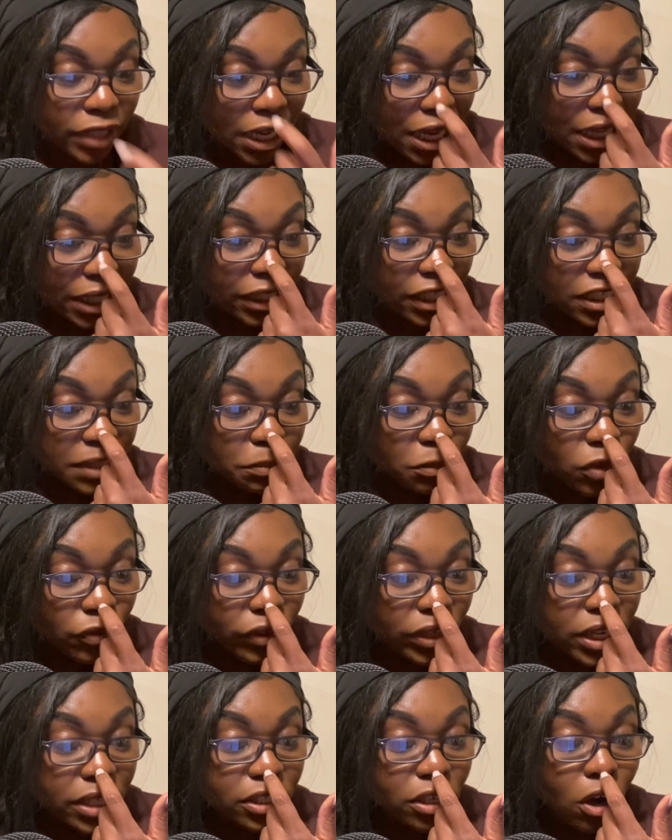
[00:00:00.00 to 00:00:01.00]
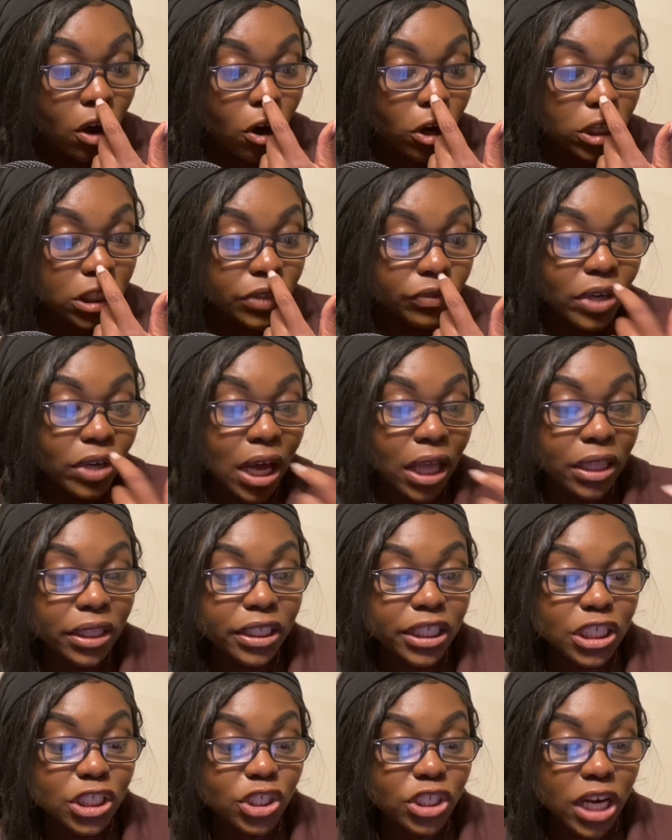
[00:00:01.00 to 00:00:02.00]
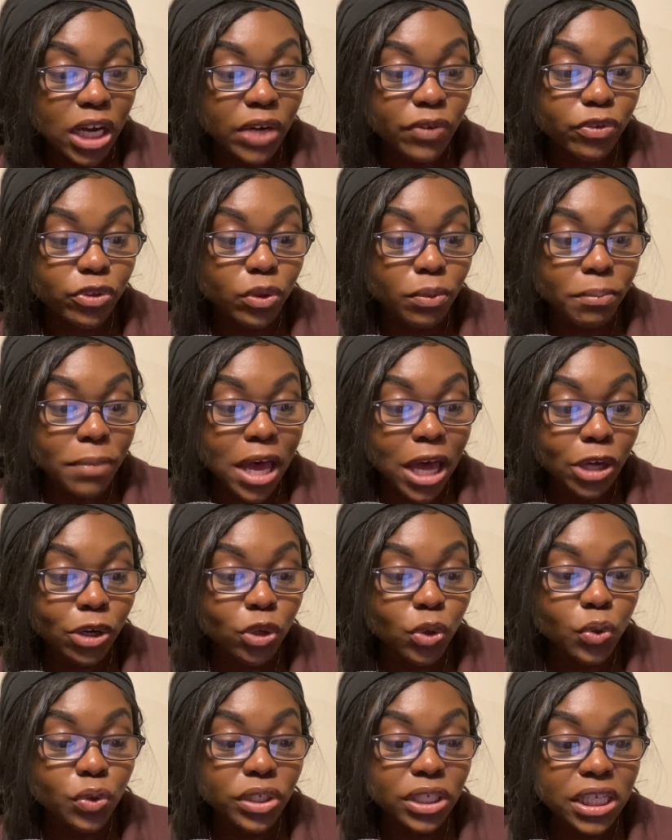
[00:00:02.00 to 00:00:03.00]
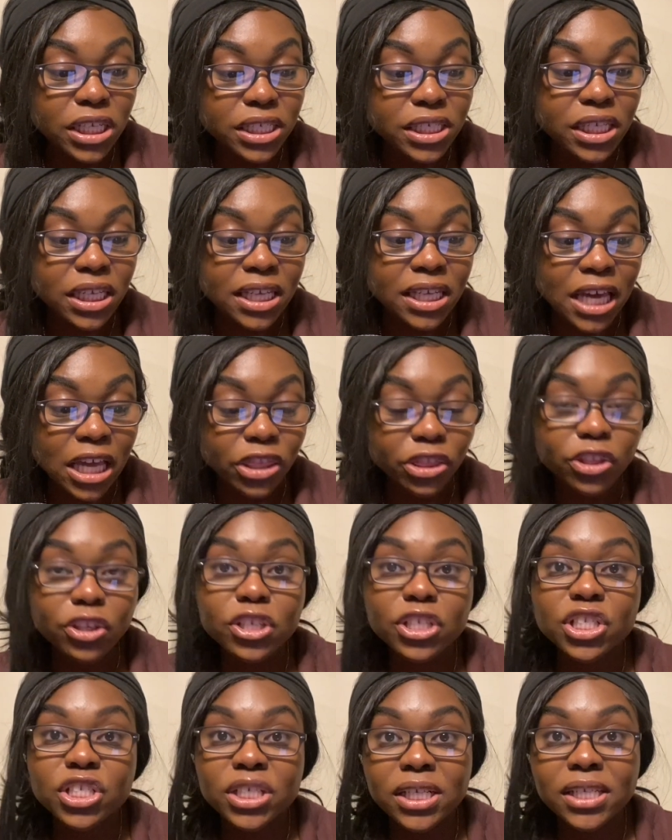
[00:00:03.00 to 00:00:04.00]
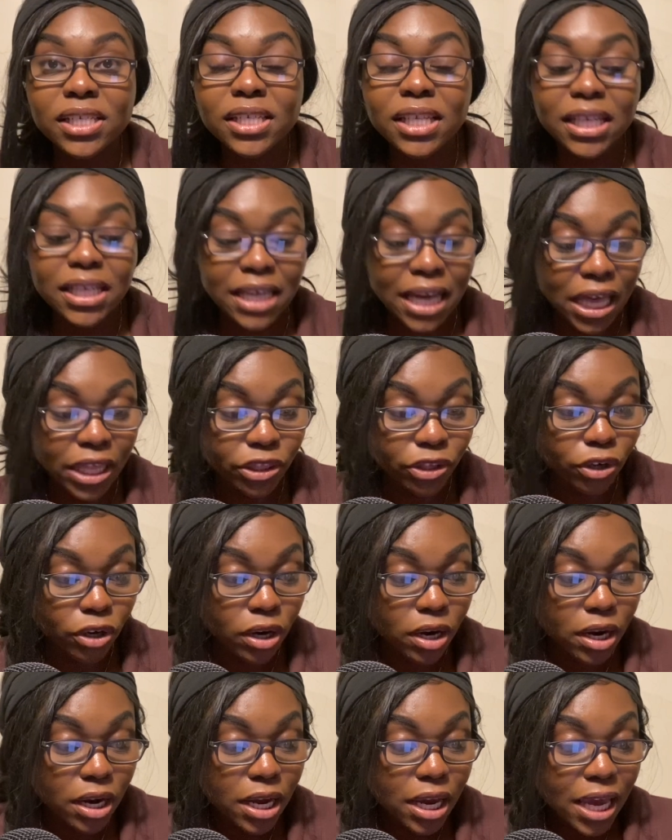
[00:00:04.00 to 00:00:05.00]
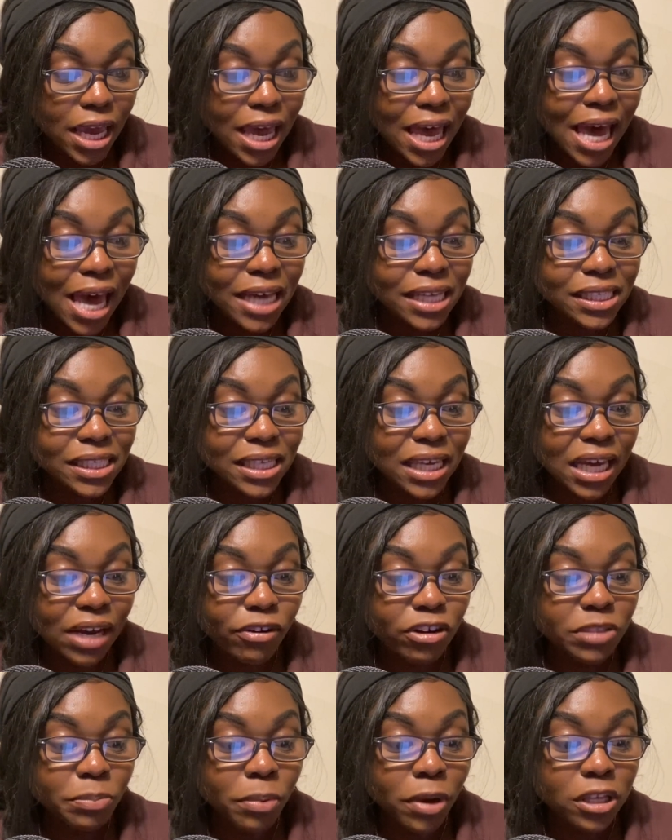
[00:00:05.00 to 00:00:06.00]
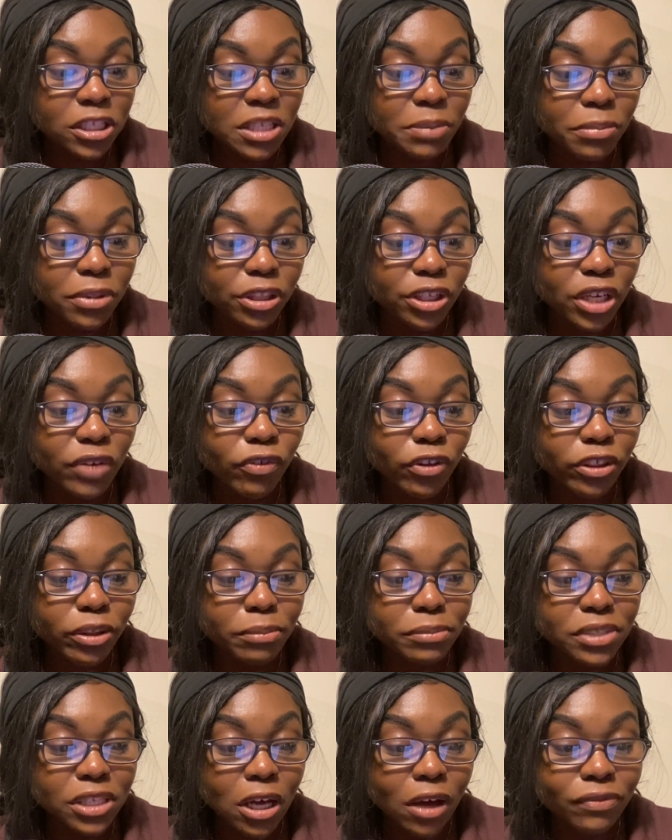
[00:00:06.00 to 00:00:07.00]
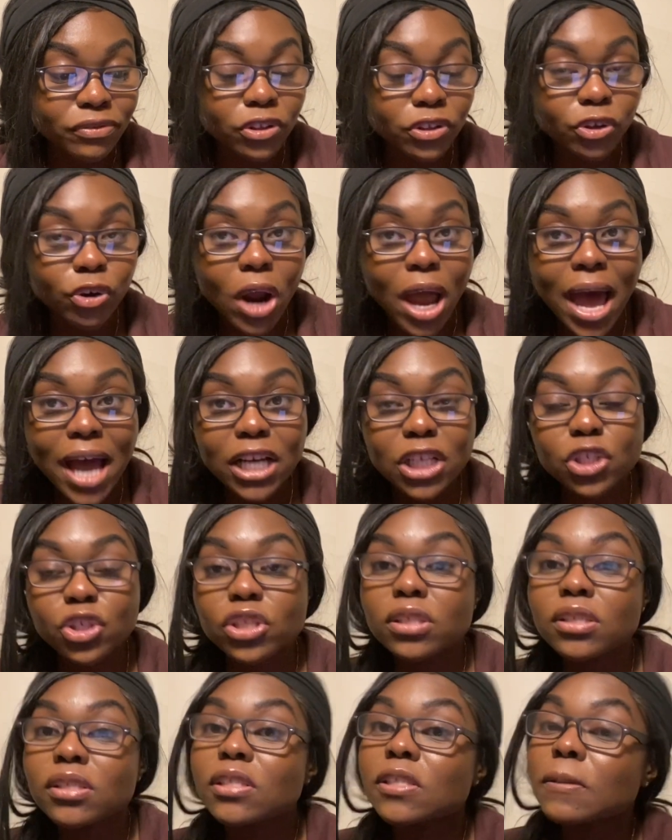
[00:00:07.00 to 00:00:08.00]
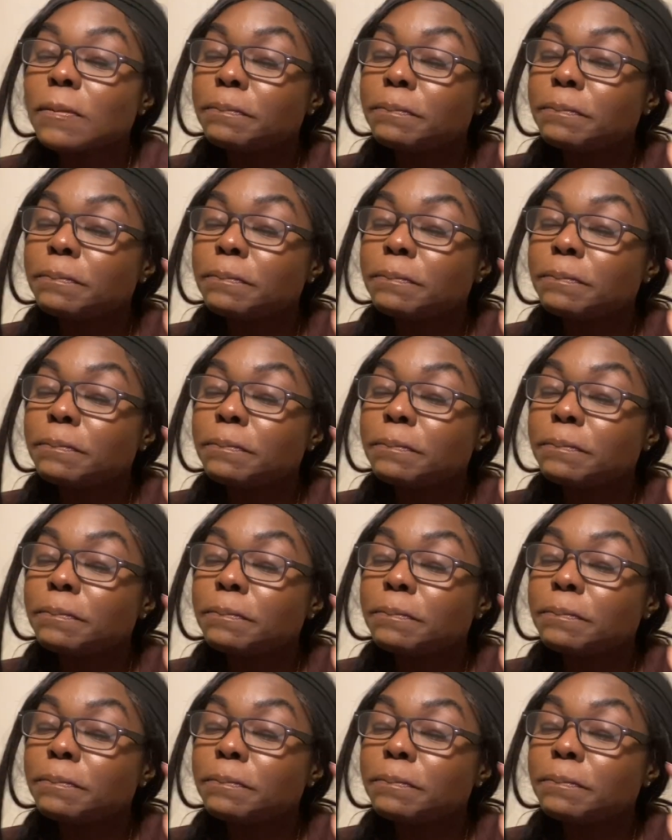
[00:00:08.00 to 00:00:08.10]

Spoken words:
This movie is a harsh reality check for the men who need to get their shit together and take responsibility for themselves and their actions.